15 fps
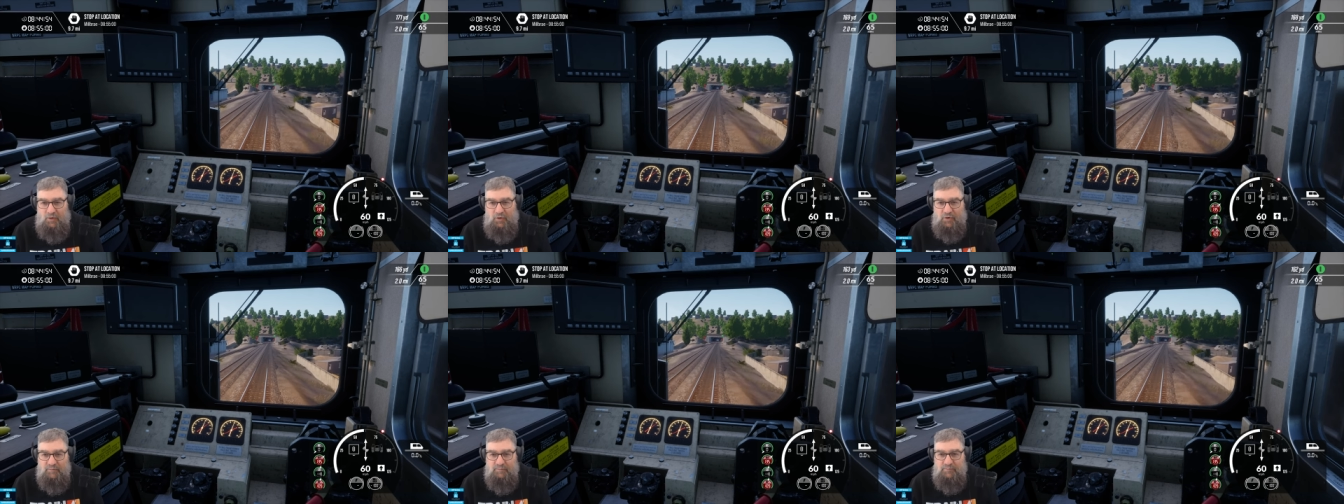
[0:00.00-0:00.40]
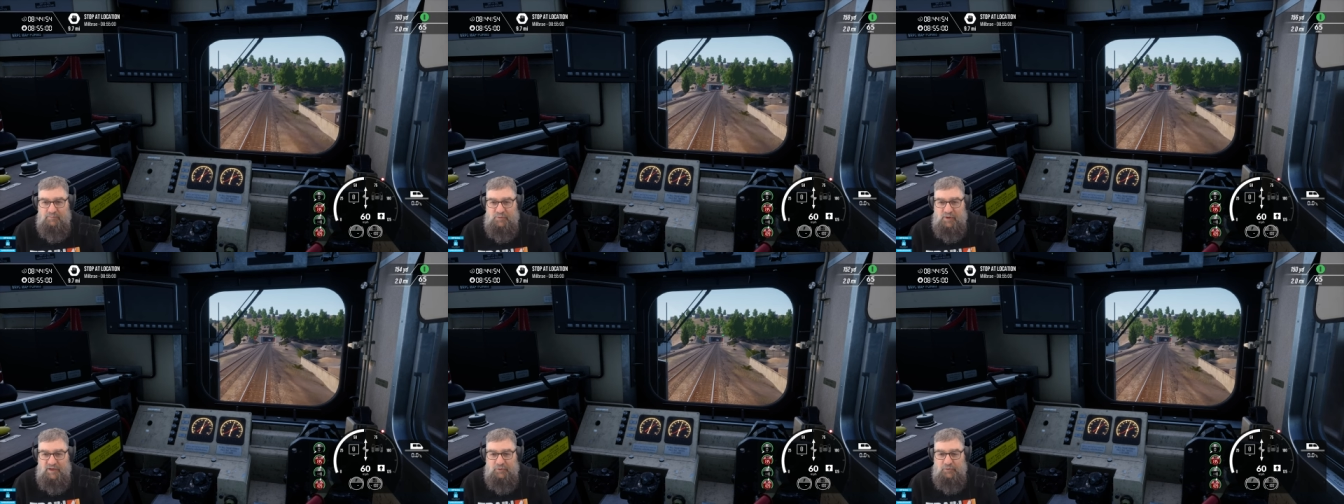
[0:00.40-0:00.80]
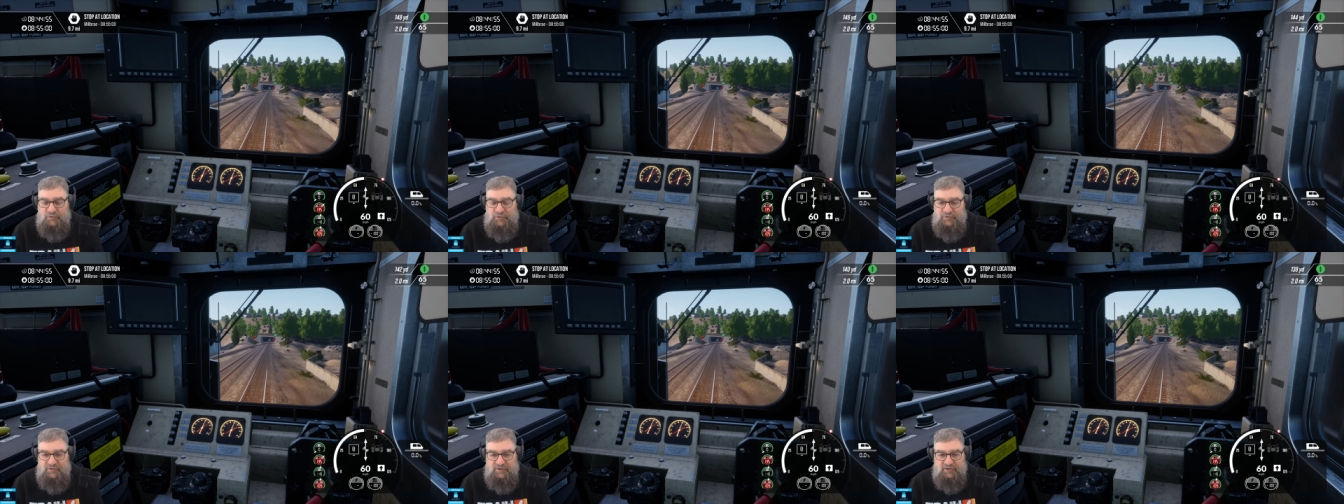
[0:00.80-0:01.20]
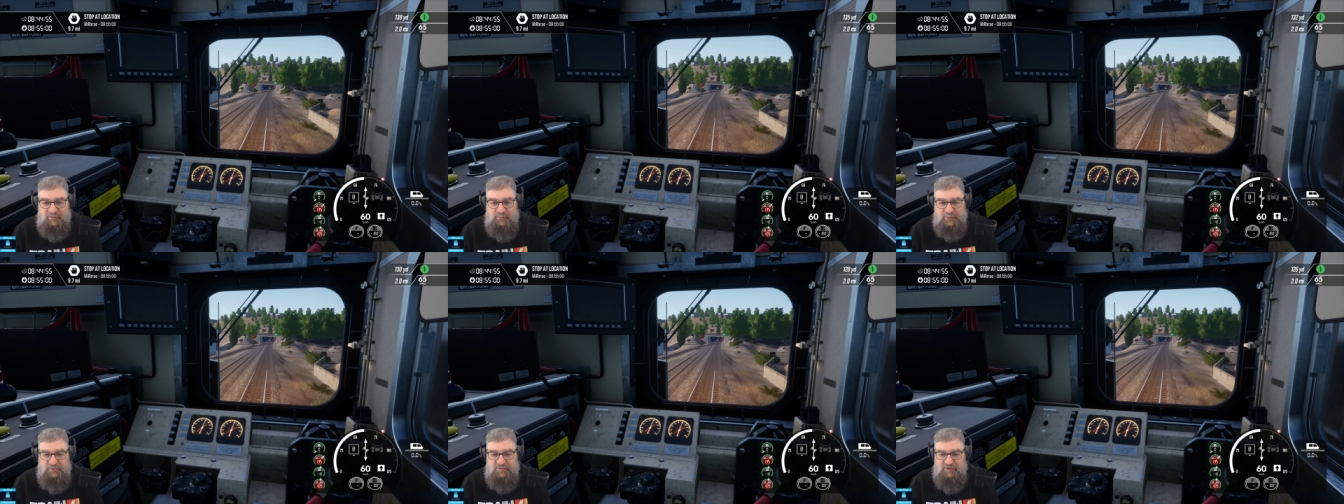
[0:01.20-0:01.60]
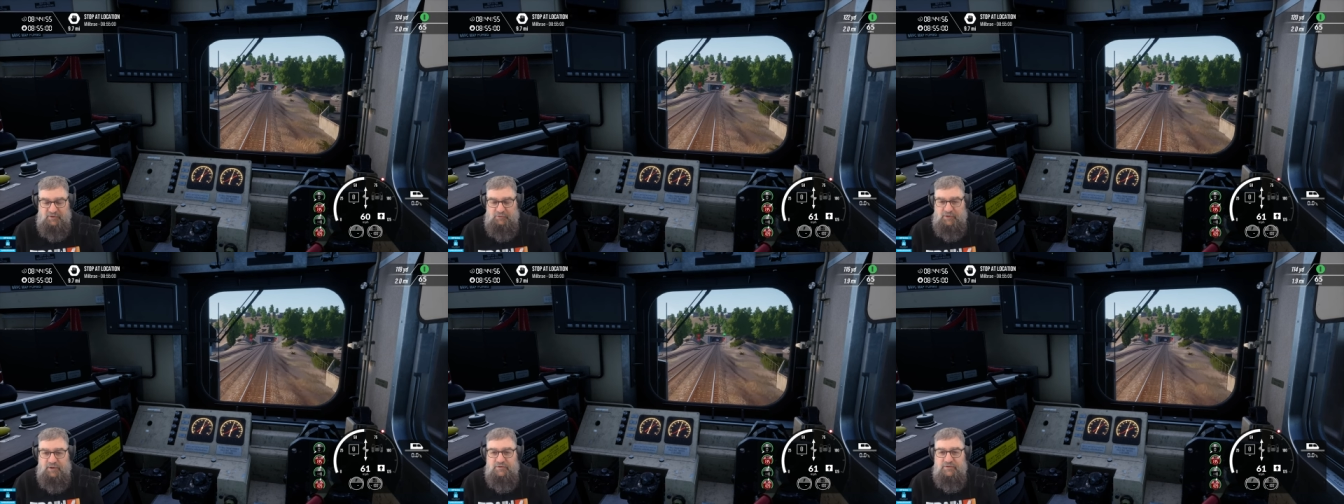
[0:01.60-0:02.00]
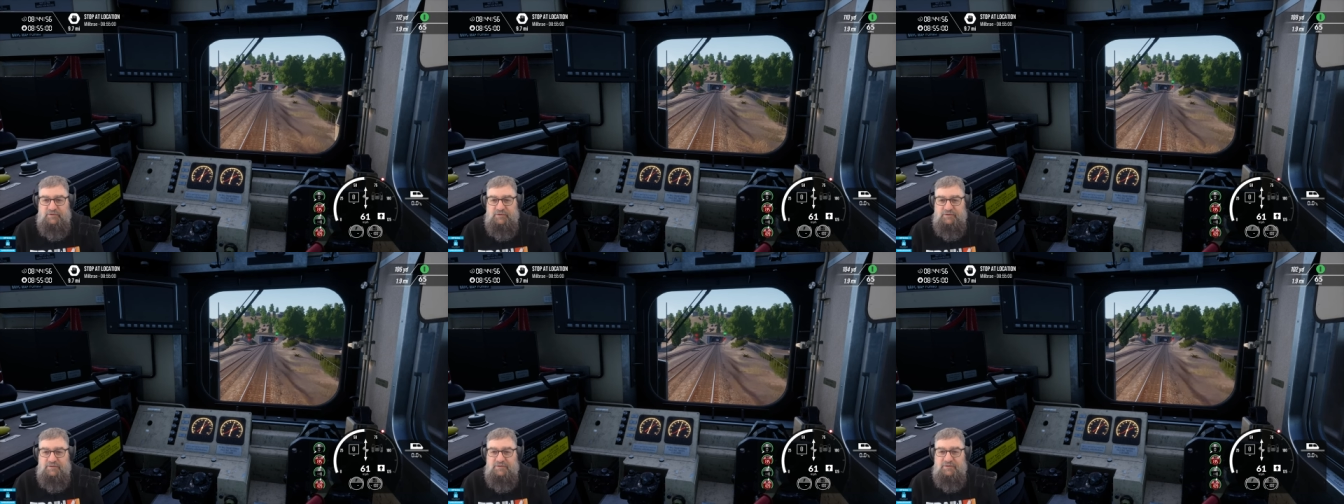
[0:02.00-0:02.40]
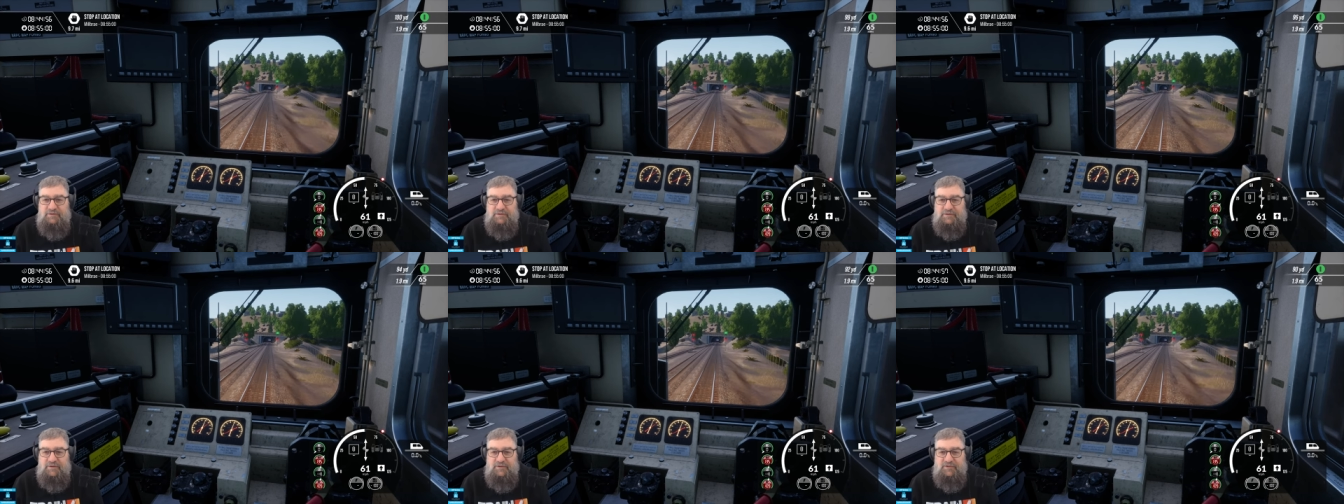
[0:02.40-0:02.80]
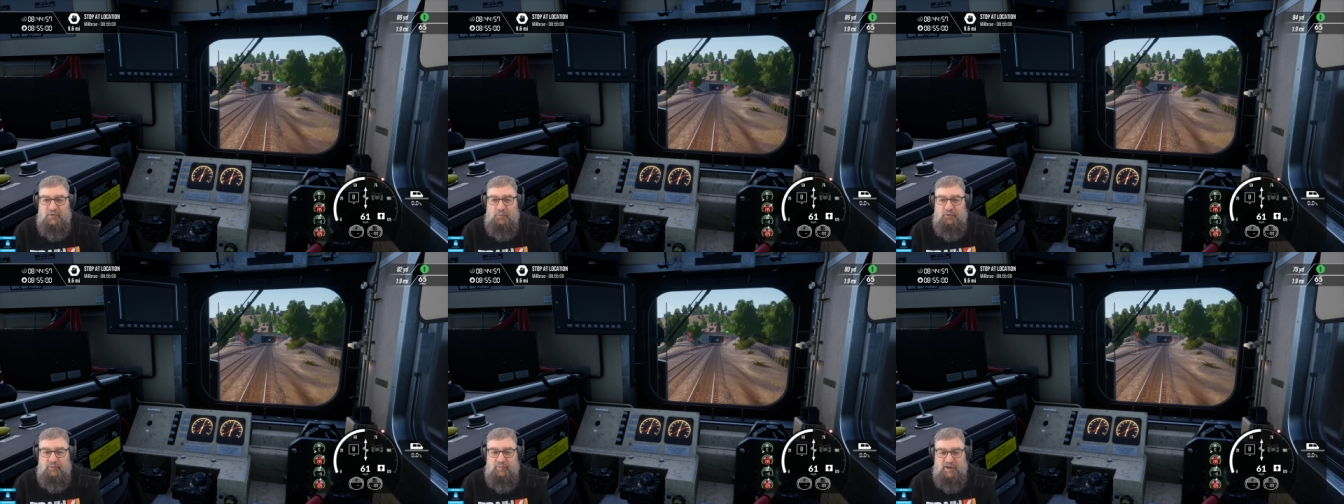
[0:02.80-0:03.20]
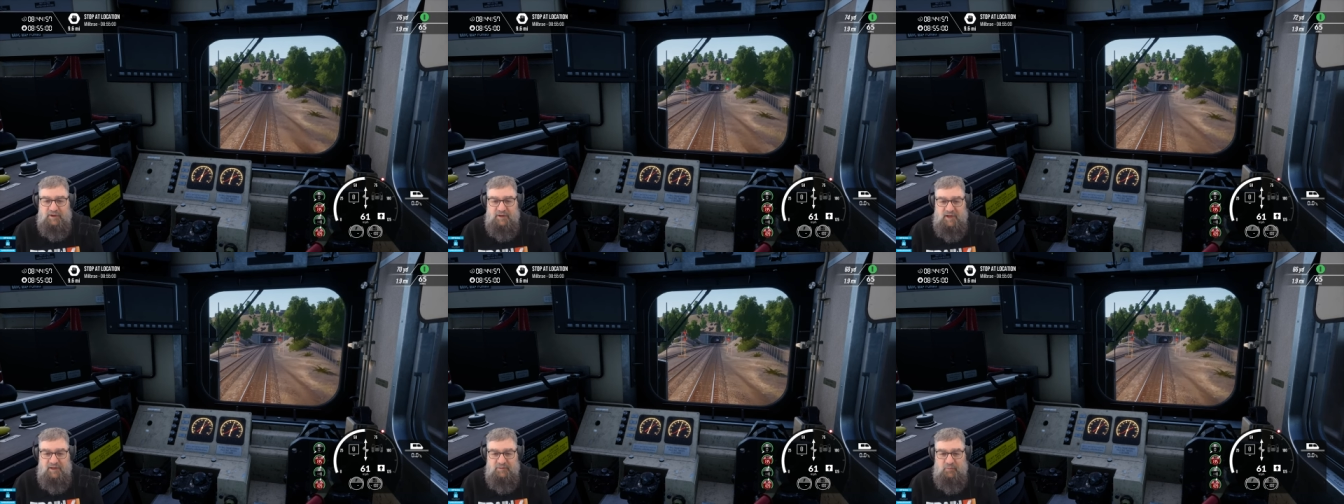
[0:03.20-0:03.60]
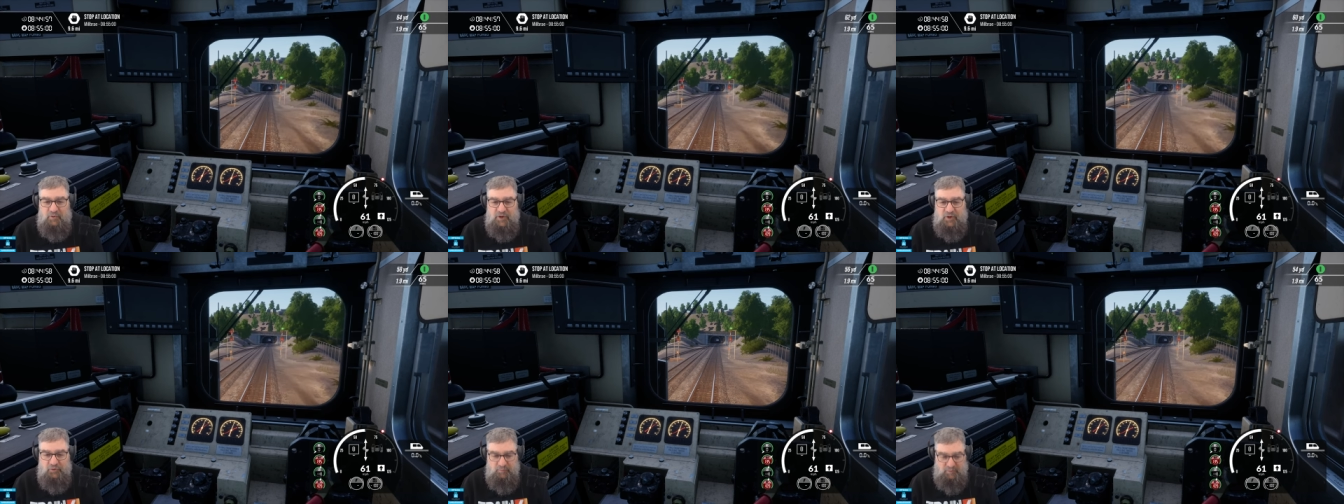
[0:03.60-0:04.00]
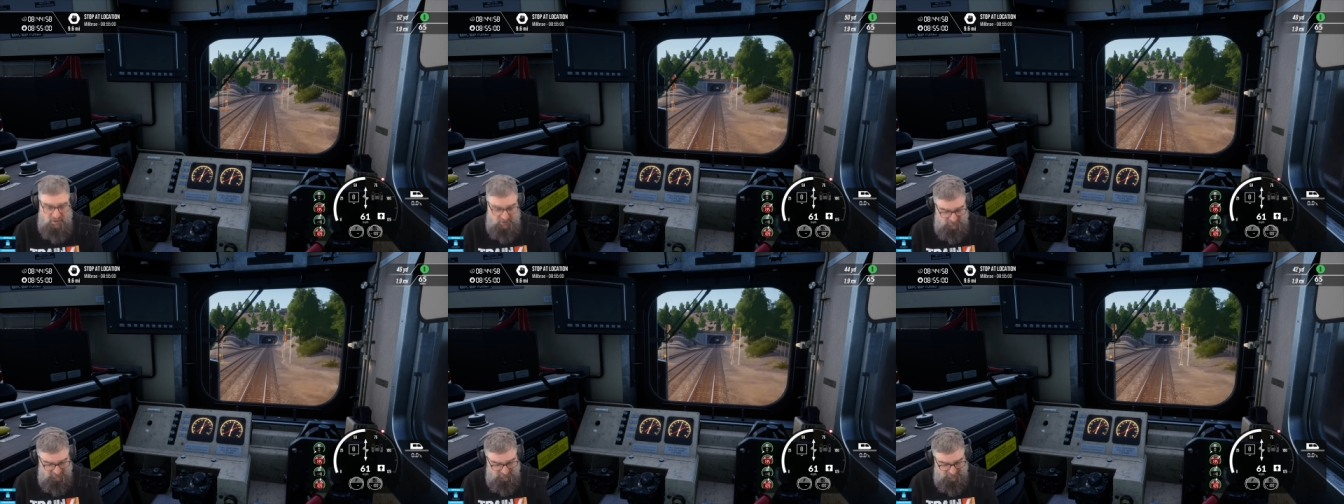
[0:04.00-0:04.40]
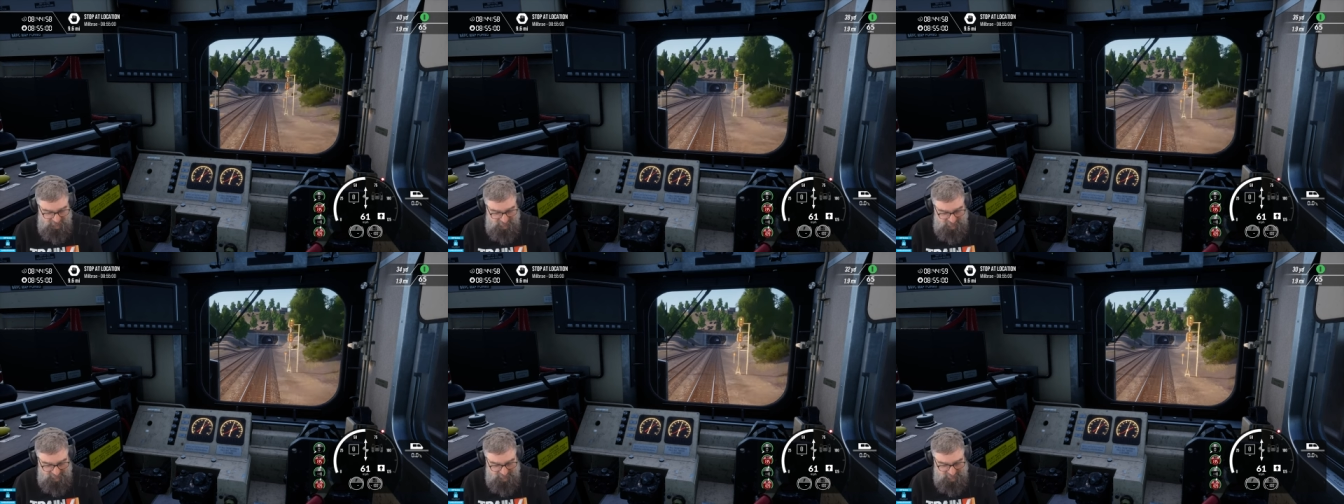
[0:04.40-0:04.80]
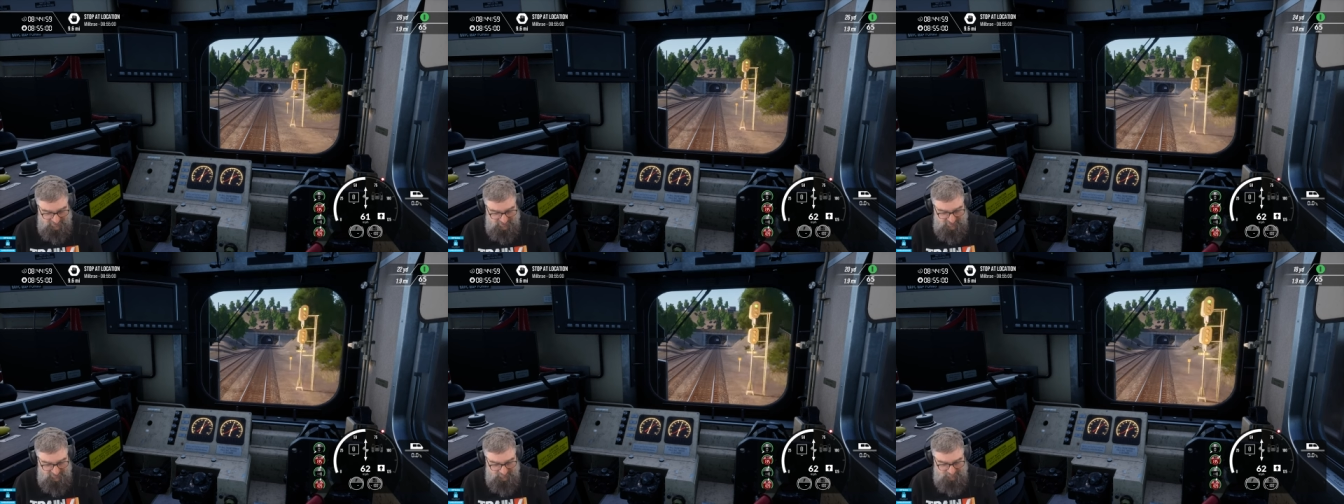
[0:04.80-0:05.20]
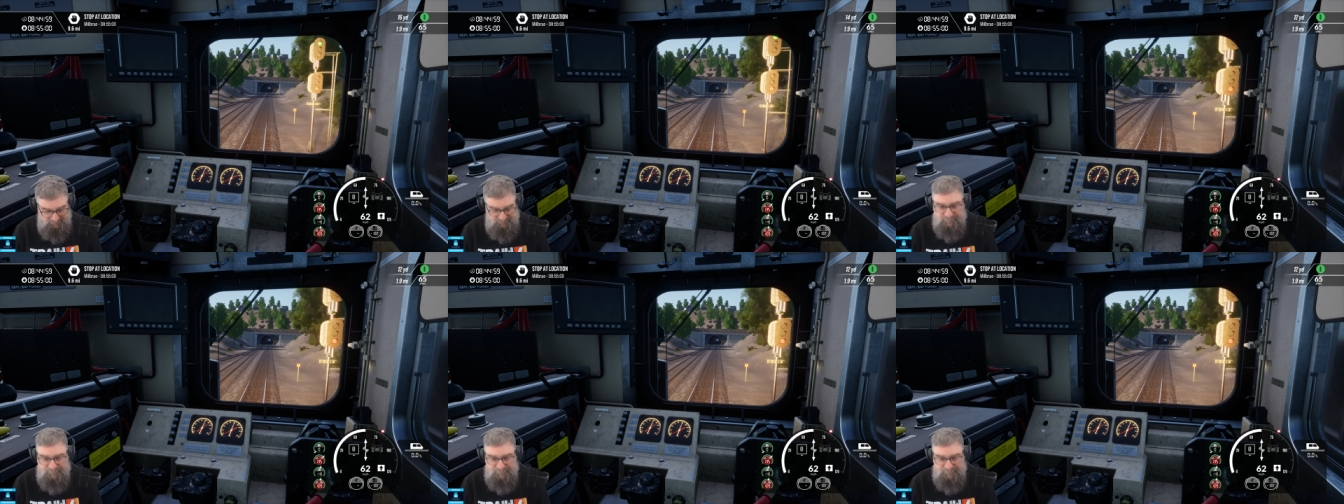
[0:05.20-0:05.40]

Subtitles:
I'm planning on using it to build scenarios because I want to be able to add my own markers and things like that,